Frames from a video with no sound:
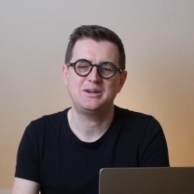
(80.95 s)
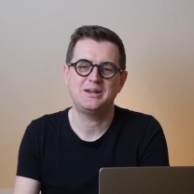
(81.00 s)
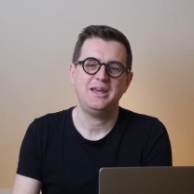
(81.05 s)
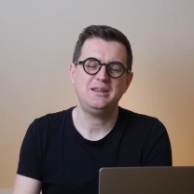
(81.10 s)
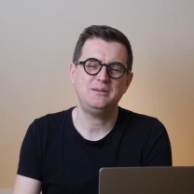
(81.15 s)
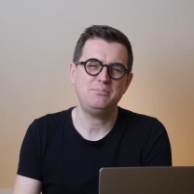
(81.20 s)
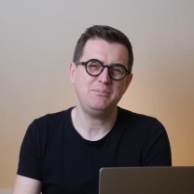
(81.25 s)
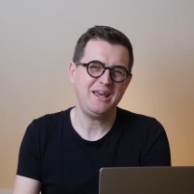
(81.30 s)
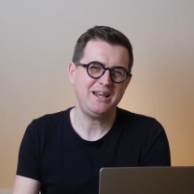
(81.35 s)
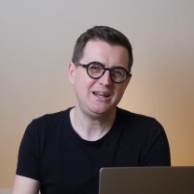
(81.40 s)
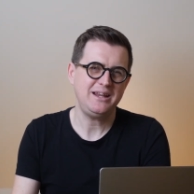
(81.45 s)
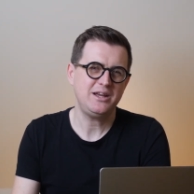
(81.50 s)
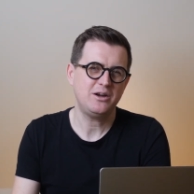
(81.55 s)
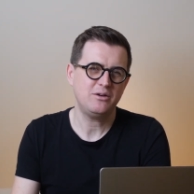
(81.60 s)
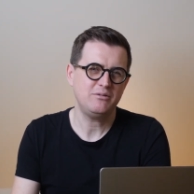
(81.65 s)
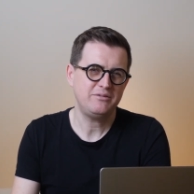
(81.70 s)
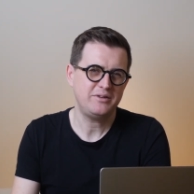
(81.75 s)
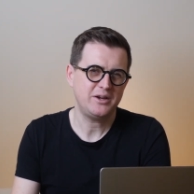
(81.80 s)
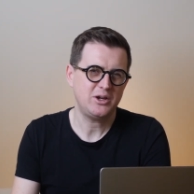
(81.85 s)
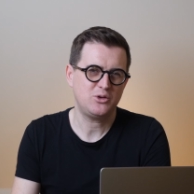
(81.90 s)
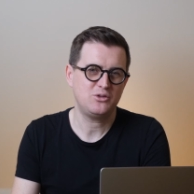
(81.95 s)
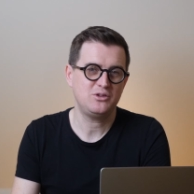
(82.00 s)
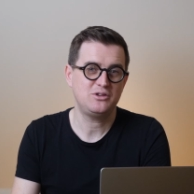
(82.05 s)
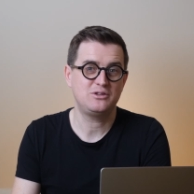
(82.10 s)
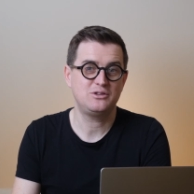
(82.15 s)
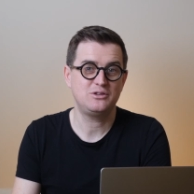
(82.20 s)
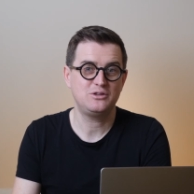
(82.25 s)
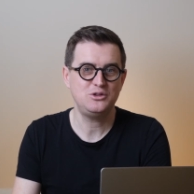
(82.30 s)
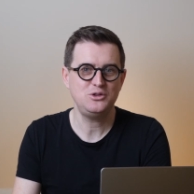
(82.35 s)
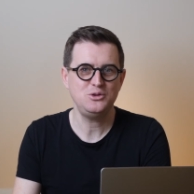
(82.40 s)
It mainly configures
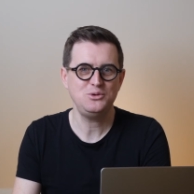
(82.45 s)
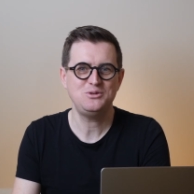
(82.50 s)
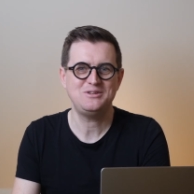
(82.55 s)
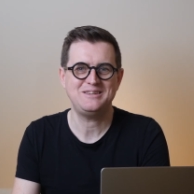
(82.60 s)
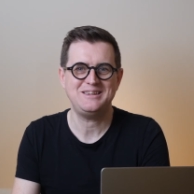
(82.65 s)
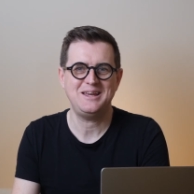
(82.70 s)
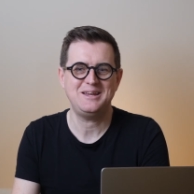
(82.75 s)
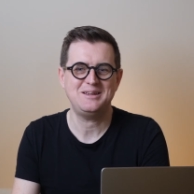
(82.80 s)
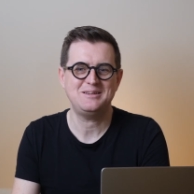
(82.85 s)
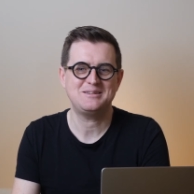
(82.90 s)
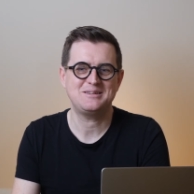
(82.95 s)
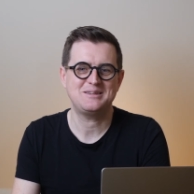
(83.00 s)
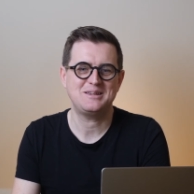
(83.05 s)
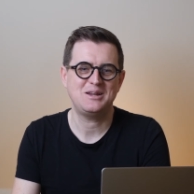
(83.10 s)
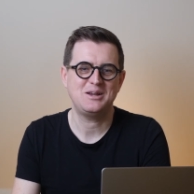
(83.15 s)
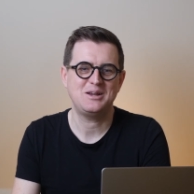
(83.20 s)
two things.